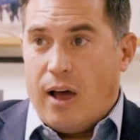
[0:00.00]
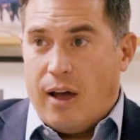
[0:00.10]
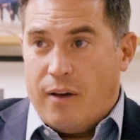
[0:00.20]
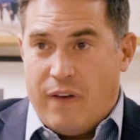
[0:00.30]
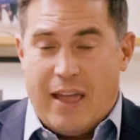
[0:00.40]

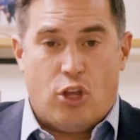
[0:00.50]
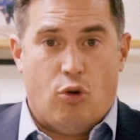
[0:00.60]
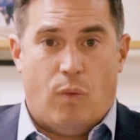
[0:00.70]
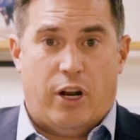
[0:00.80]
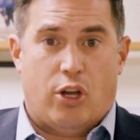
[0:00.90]
event
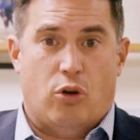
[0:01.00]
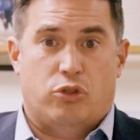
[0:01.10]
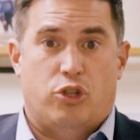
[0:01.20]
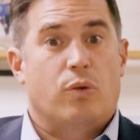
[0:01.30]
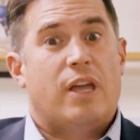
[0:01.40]
you want to go
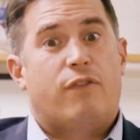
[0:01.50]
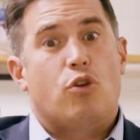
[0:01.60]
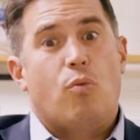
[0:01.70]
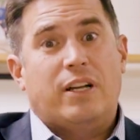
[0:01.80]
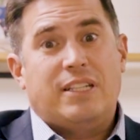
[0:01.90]
to, if
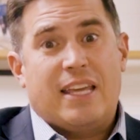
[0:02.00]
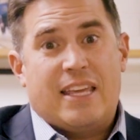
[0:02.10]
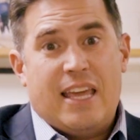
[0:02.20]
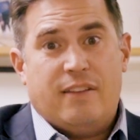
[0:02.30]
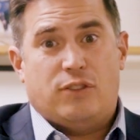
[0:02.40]
you want to
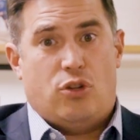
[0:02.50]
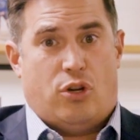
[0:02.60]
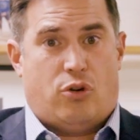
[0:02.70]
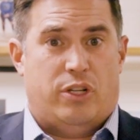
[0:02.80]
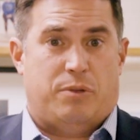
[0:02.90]
give to
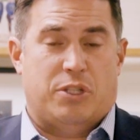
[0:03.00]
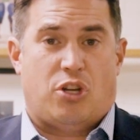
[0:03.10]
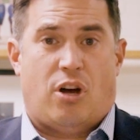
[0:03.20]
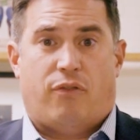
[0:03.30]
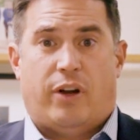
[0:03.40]
the Christmas
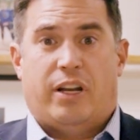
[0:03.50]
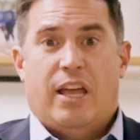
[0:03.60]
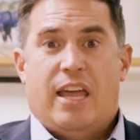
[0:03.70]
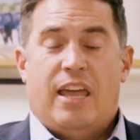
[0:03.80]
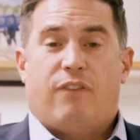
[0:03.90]
offering,
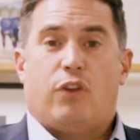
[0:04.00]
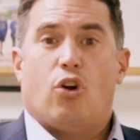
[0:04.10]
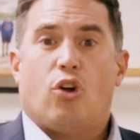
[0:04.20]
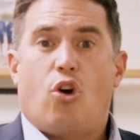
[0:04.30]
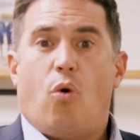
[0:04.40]
if
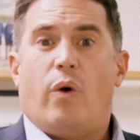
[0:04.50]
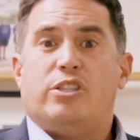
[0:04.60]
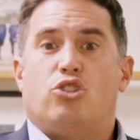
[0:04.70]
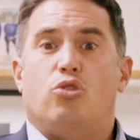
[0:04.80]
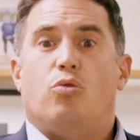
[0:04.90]
you're
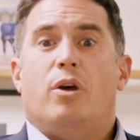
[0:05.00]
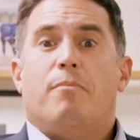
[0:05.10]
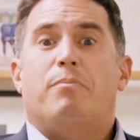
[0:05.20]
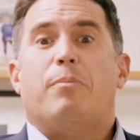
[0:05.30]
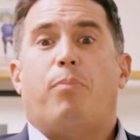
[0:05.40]
going to
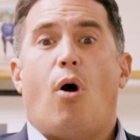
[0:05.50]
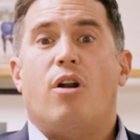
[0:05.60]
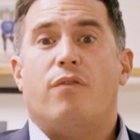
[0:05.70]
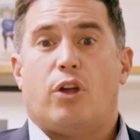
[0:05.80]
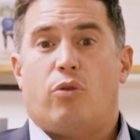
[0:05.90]
be
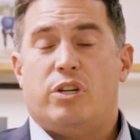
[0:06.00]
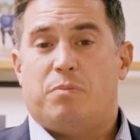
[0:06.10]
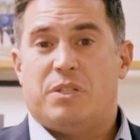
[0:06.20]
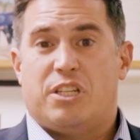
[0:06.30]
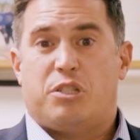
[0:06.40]
part of the
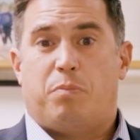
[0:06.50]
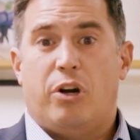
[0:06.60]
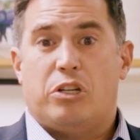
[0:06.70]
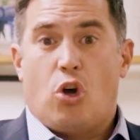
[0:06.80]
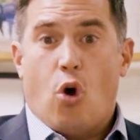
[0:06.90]
Christmas
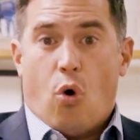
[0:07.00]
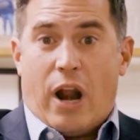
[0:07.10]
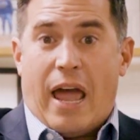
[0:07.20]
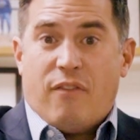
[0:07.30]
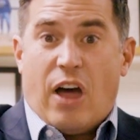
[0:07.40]
experience
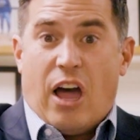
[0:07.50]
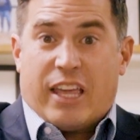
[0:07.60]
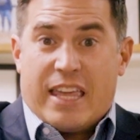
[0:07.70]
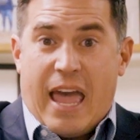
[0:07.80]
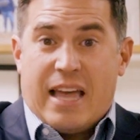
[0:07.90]
or have a
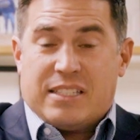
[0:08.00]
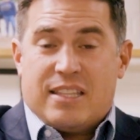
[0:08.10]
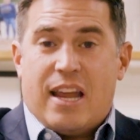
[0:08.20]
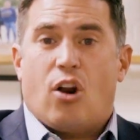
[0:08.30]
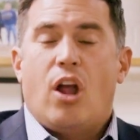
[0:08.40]
guest
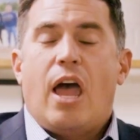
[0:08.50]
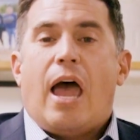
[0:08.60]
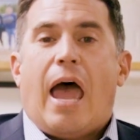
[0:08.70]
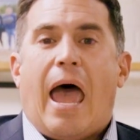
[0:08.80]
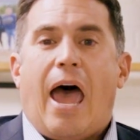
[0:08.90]
there,
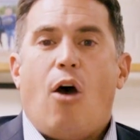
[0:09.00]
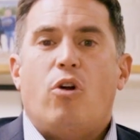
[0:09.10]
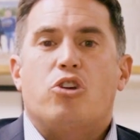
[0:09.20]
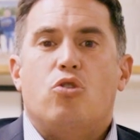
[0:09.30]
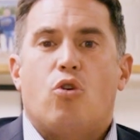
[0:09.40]
how
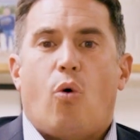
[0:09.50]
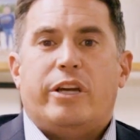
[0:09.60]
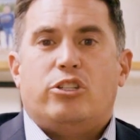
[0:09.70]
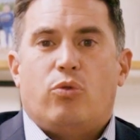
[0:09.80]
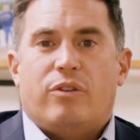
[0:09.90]
are you
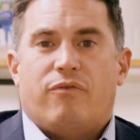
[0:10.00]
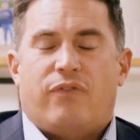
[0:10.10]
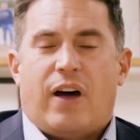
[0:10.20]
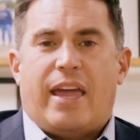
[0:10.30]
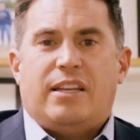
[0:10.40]
going to
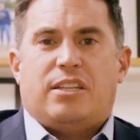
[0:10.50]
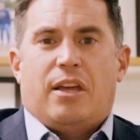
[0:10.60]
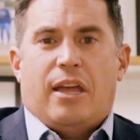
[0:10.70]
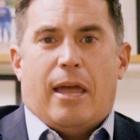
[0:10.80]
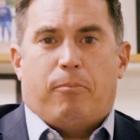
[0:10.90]
invite
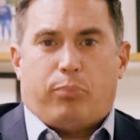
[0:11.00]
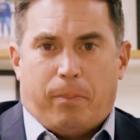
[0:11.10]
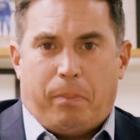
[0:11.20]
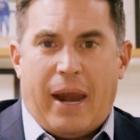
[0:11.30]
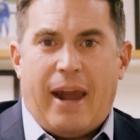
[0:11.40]
and
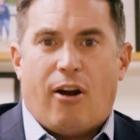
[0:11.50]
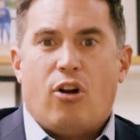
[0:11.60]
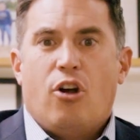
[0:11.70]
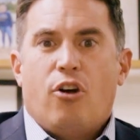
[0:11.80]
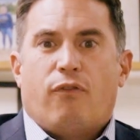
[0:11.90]

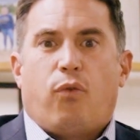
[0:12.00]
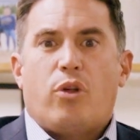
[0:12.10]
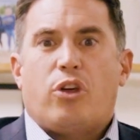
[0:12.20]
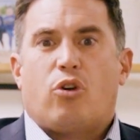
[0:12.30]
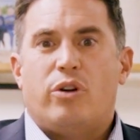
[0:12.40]
prepare
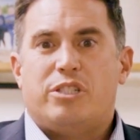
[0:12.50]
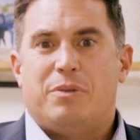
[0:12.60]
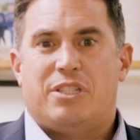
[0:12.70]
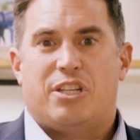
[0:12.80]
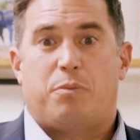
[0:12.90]
for the
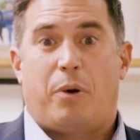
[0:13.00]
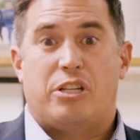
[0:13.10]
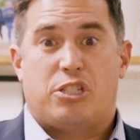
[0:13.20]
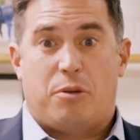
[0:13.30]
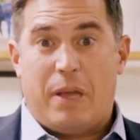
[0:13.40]
Christmas
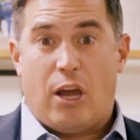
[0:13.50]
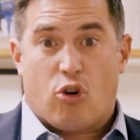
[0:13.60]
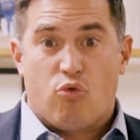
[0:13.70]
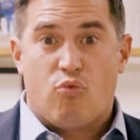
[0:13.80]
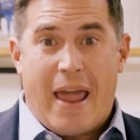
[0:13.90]
experience to be a
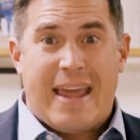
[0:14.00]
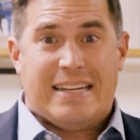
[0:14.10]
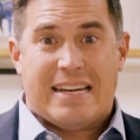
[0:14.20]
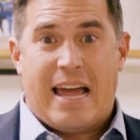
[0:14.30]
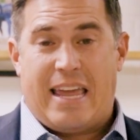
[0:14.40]

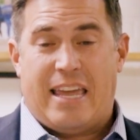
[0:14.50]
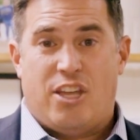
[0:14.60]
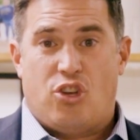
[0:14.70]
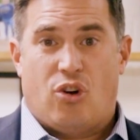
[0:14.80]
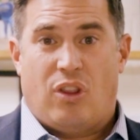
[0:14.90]
great night
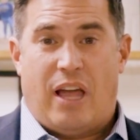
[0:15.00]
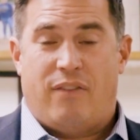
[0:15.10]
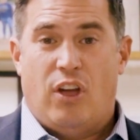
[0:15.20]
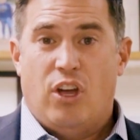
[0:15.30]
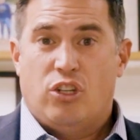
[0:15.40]
in your
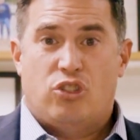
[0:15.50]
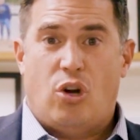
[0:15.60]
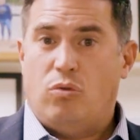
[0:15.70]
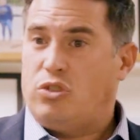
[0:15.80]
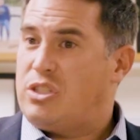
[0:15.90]
life?
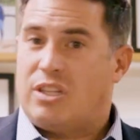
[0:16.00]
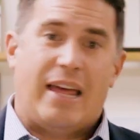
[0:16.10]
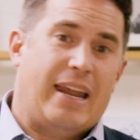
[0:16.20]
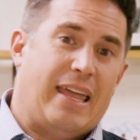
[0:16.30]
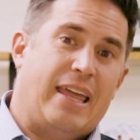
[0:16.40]
Don't just
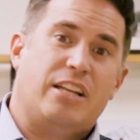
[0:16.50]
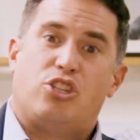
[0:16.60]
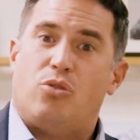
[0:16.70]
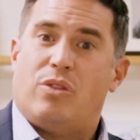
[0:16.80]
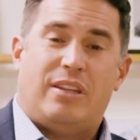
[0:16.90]
let it
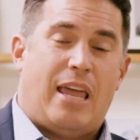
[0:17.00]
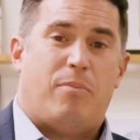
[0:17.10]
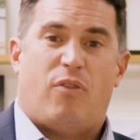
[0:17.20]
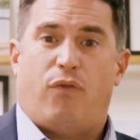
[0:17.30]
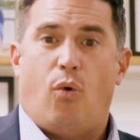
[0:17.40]
hit you the day
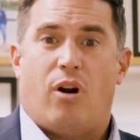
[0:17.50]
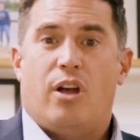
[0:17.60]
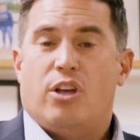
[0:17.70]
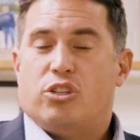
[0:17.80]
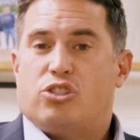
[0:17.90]
before.
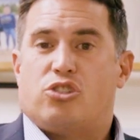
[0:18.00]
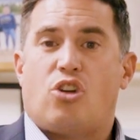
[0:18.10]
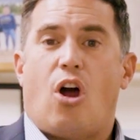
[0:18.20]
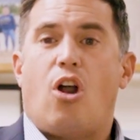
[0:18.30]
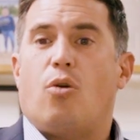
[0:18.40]

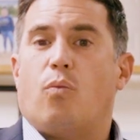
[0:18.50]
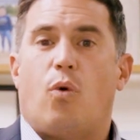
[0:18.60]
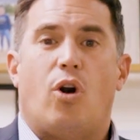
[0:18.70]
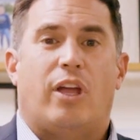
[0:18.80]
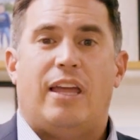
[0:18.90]
Start
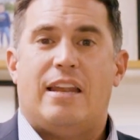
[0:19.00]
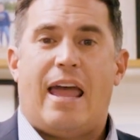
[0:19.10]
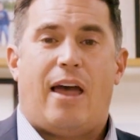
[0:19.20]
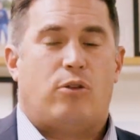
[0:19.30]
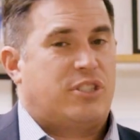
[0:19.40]
working
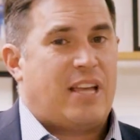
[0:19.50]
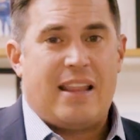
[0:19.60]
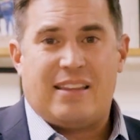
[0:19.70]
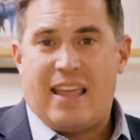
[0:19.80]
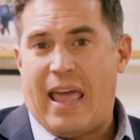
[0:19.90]
now.
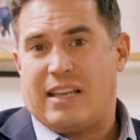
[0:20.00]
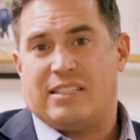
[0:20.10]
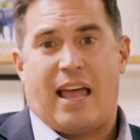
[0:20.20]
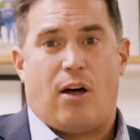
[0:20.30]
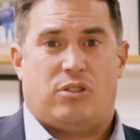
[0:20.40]
Send
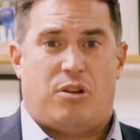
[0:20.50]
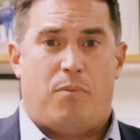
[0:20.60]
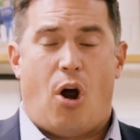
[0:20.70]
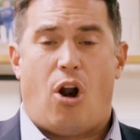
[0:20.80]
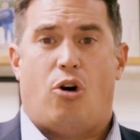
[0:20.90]
texts out
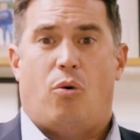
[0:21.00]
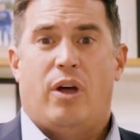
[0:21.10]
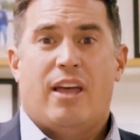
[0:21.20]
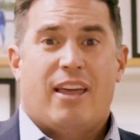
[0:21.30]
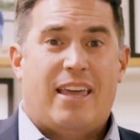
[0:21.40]
tomorrow.
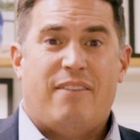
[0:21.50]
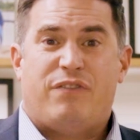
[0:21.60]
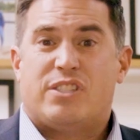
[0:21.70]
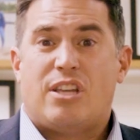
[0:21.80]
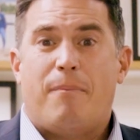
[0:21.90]
Give
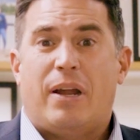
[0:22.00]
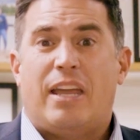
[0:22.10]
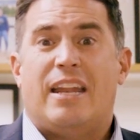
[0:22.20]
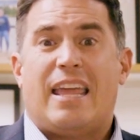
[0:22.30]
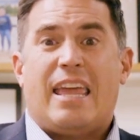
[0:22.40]

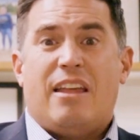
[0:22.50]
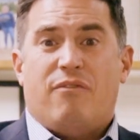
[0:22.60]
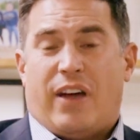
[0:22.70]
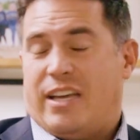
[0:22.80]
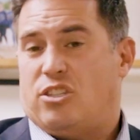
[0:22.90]
somebody an
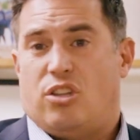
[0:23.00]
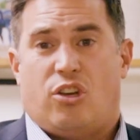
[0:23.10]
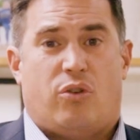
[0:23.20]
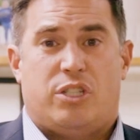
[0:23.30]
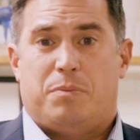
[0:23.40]
invite to the
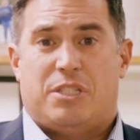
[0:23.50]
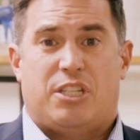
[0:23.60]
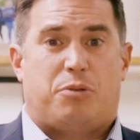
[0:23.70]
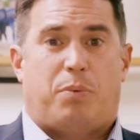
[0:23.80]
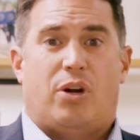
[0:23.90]
Christmas
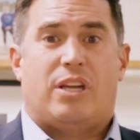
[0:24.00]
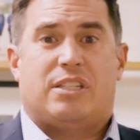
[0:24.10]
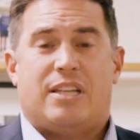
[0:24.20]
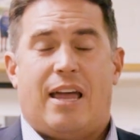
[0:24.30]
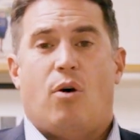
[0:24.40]

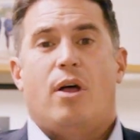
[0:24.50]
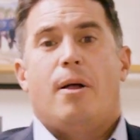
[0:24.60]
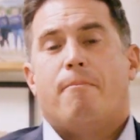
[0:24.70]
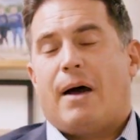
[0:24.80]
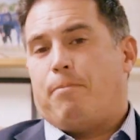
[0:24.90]
experience now.
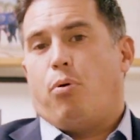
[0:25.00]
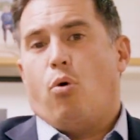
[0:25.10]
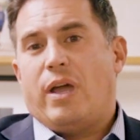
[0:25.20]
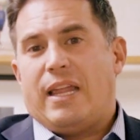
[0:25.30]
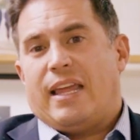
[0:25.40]
My
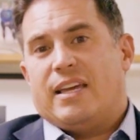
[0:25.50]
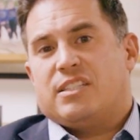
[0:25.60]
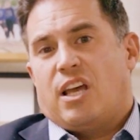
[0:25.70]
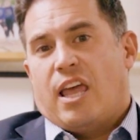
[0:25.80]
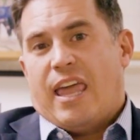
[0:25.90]
point
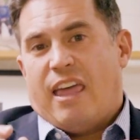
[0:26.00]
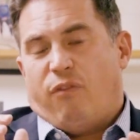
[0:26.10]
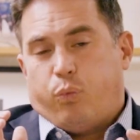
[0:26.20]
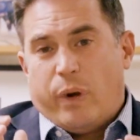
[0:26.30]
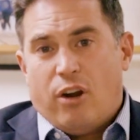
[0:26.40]
is,
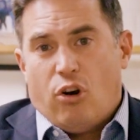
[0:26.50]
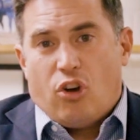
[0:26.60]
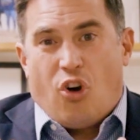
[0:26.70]
if we are